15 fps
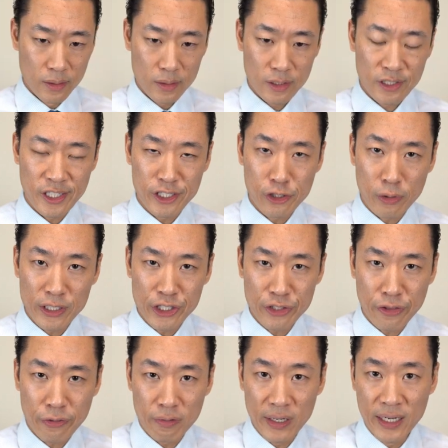
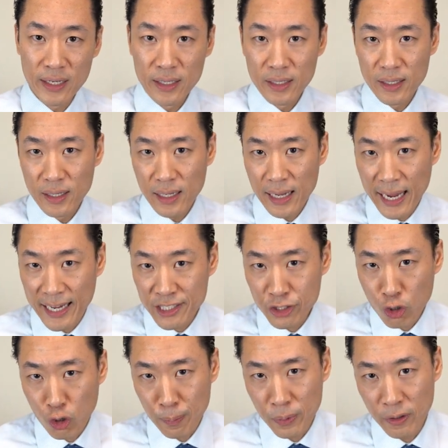Situation three, S
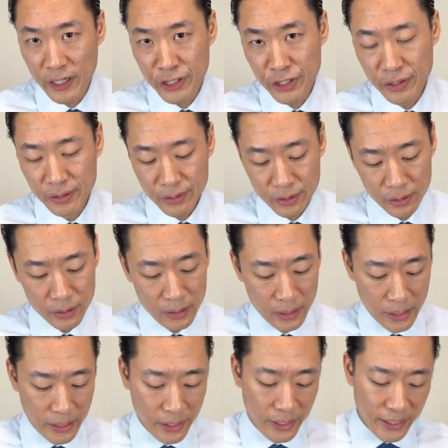corporations.
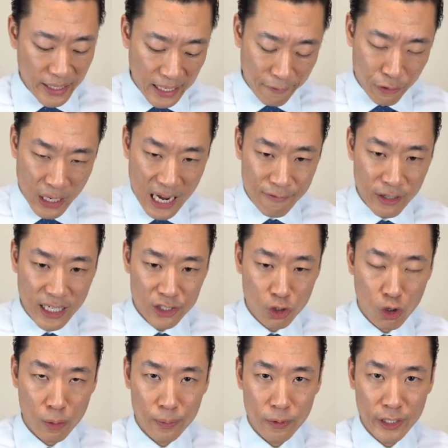If you have an S
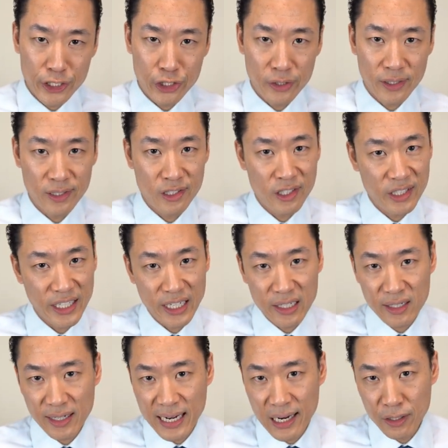corporation, then seeing
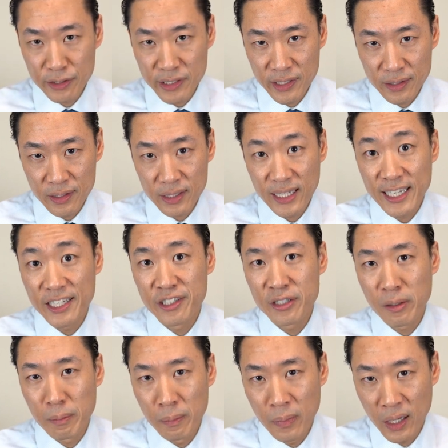an accountant is
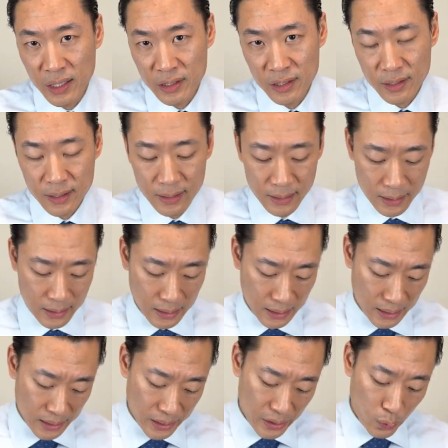a must.
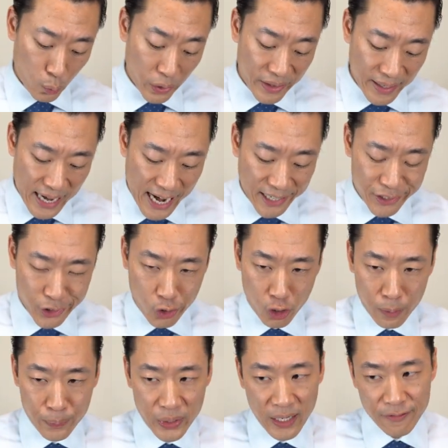With an S
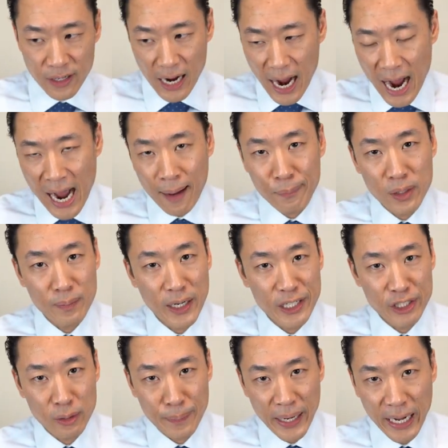corp, you have to
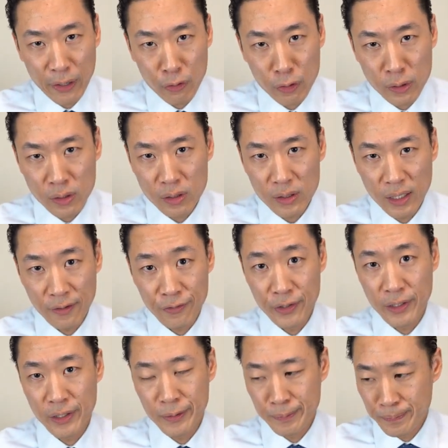optimize your payroll if
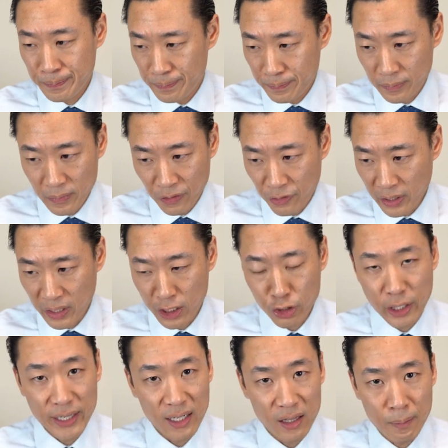you're going to
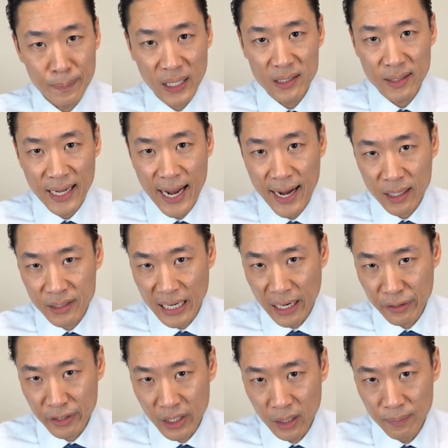try to get the best tax
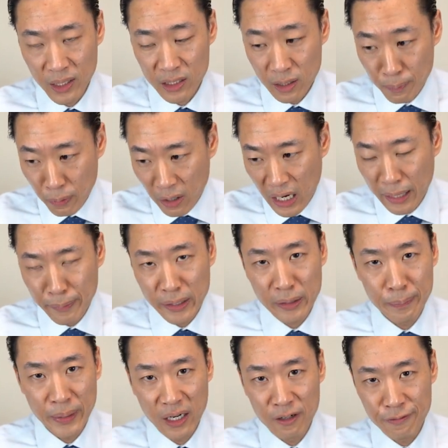outcome. That's the
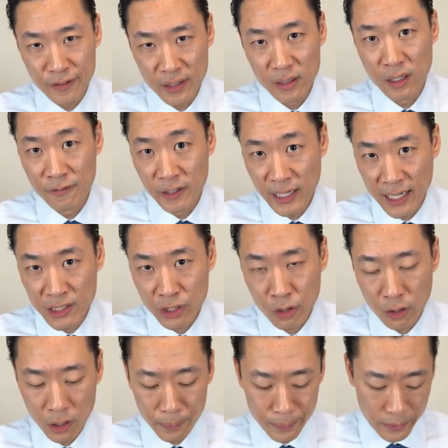primary benefit of an S
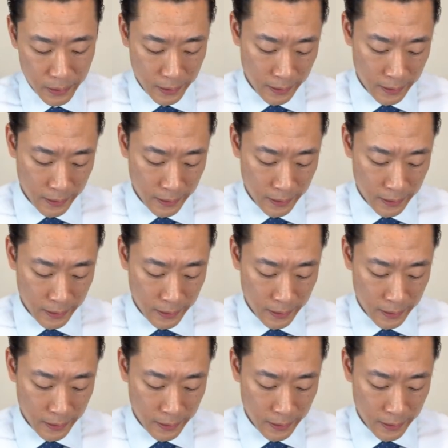corp.